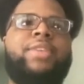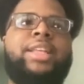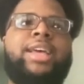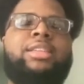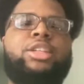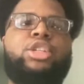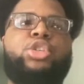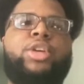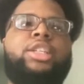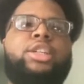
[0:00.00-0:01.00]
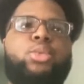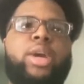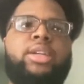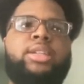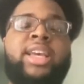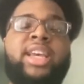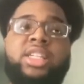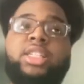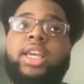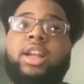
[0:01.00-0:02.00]
Fantastic stretches, whereas
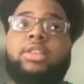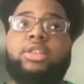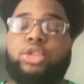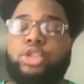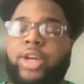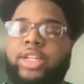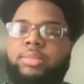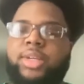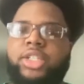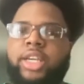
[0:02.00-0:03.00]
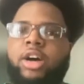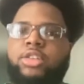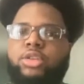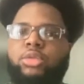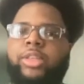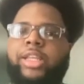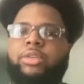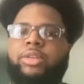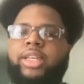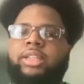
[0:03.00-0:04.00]
she can also stretch, but she can also
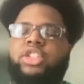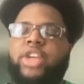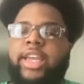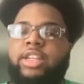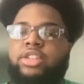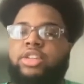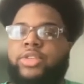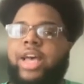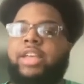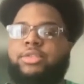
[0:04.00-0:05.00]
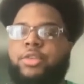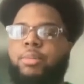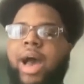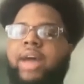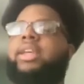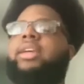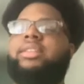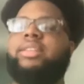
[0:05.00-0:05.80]
literally change the size of her body